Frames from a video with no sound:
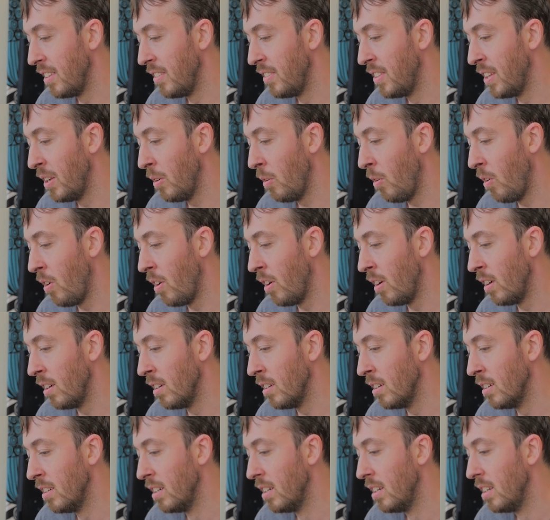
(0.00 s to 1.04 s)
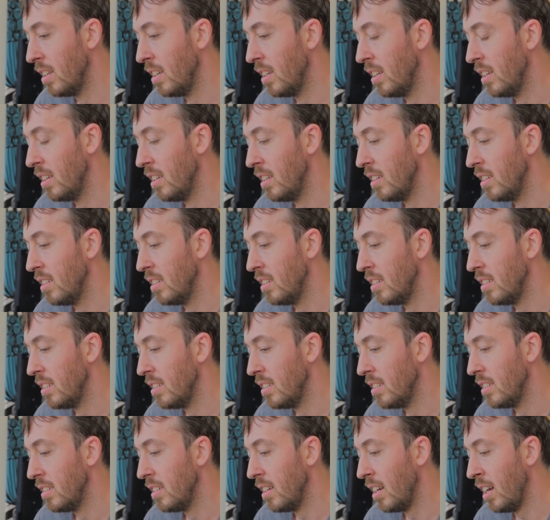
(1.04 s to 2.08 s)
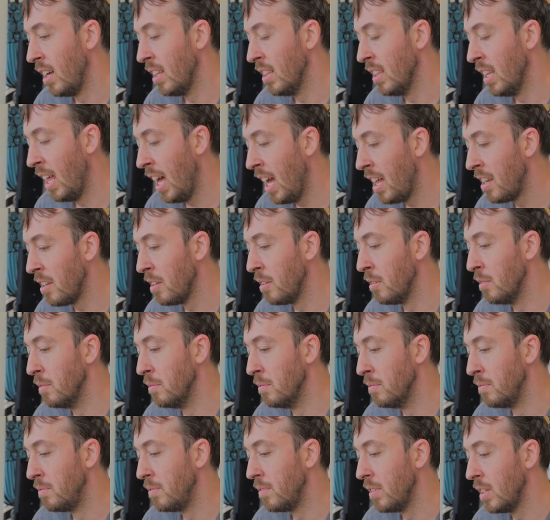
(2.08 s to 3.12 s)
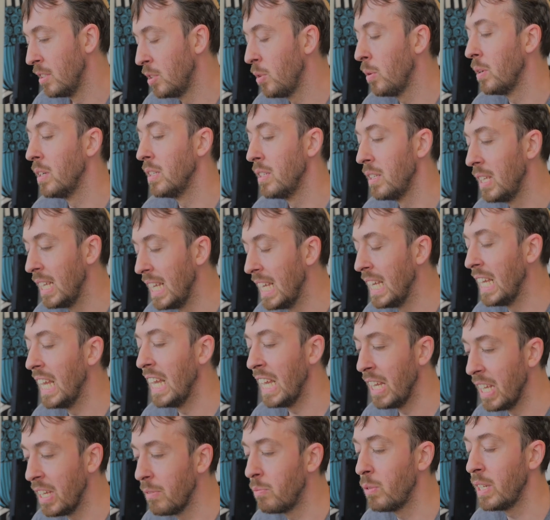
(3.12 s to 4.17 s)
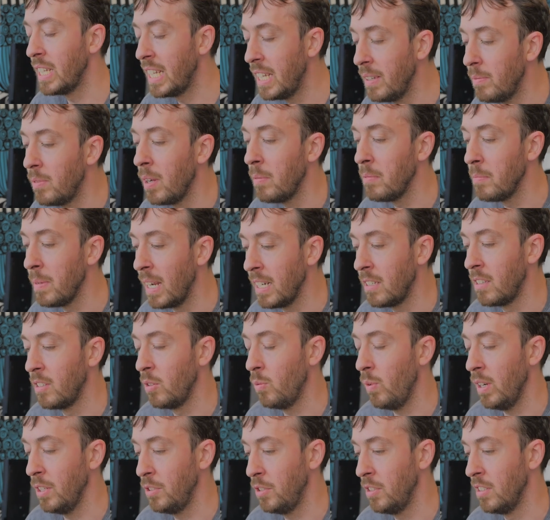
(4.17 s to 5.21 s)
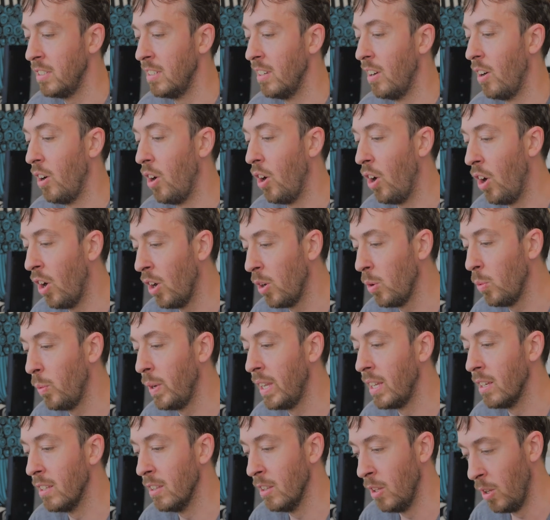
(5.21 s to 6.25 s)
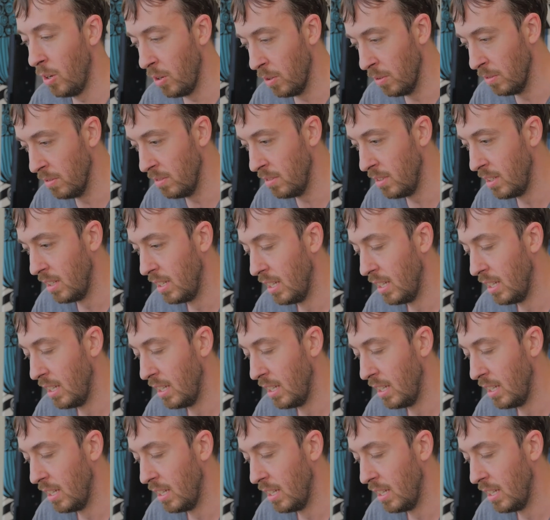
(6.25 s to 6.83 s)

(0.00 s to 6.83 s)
there are a lot of, so if we keep coming back to the question, are we alone?